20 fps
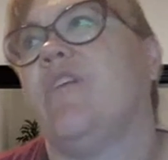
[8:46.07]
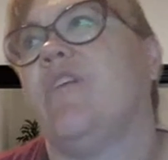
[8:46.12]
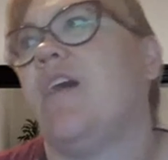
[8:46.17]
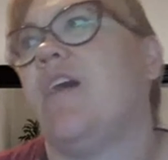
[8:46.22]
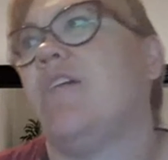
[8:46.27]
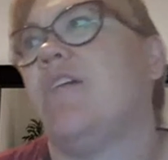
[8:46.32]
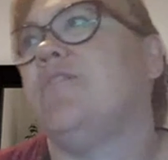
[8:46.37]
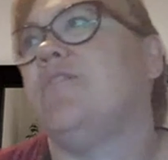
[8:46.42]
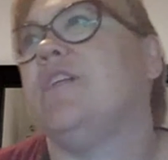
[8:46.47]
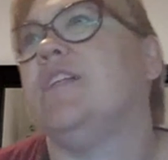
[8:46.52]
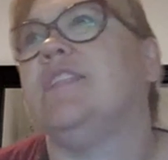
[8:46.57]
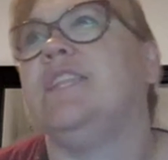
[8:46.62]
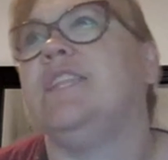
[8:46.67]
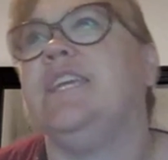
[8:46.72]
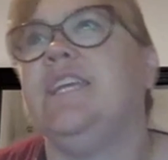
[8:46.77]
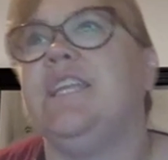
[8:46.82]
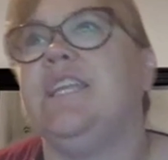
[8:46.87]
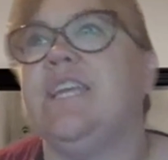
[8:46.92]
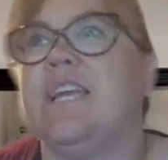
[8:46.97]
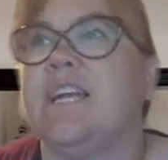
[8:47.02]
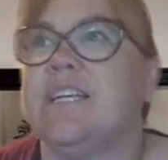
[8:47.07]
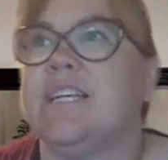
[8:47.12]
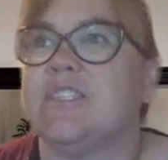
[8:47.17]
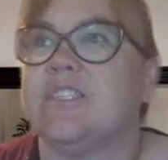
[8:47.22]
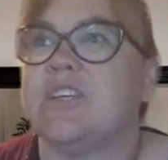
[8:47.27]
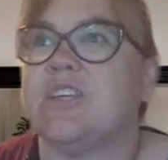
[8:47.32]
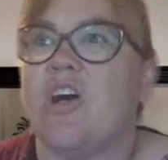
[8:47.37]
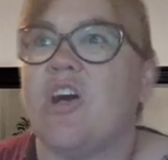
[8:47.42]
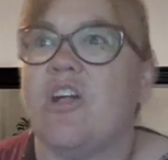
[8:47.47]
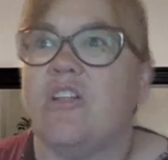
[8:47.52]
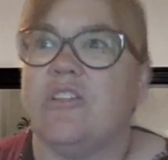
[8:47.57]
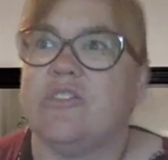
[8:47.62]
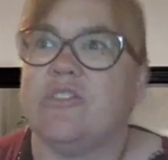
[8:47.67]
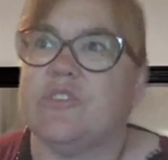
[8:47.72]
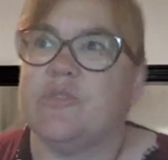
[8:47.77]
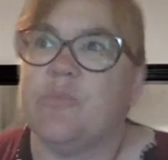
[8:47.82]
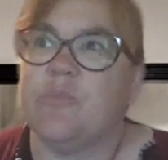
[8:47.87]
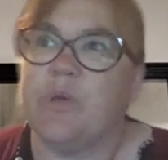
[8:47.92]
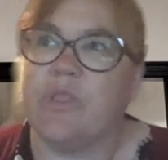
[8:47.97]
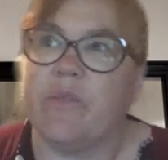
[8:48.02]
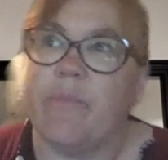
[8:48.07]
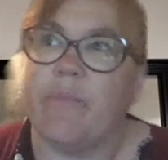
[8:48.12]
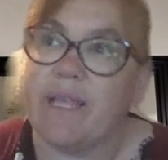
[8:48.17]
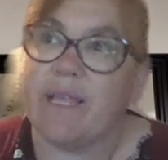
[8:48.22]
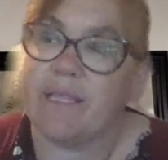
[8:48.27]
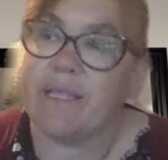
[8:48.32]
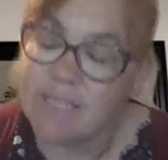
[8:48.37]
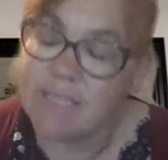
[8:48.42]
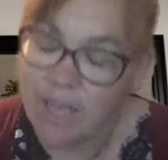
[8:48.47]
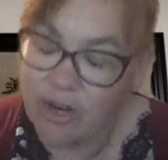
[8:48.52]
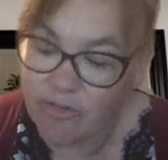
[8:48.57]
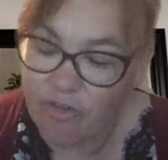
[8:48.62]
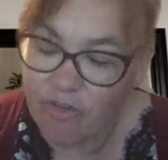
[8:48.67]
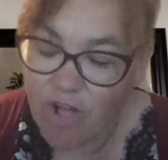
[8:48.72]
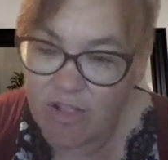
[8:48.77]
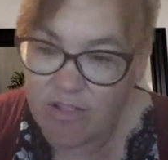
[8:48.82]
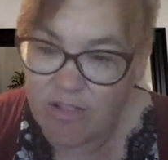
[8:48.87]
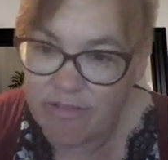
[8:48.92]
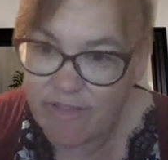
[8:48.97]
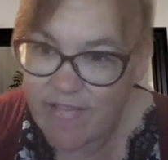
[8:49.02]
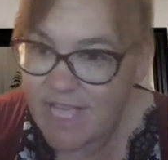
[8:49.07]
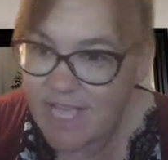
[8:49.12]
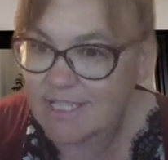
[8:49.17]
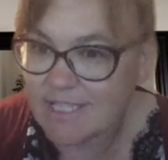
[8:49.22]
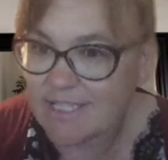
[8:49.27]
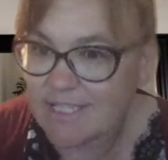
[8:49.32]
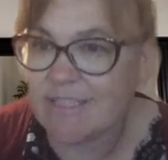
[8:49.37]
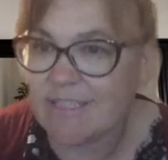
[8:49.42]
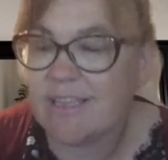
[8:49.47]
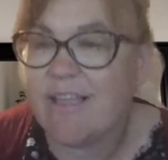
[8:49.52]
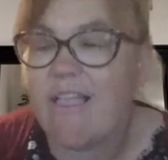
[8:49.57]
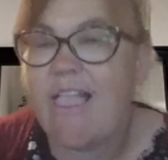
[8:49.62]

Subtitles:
of leading us all to bring the best out of all of us.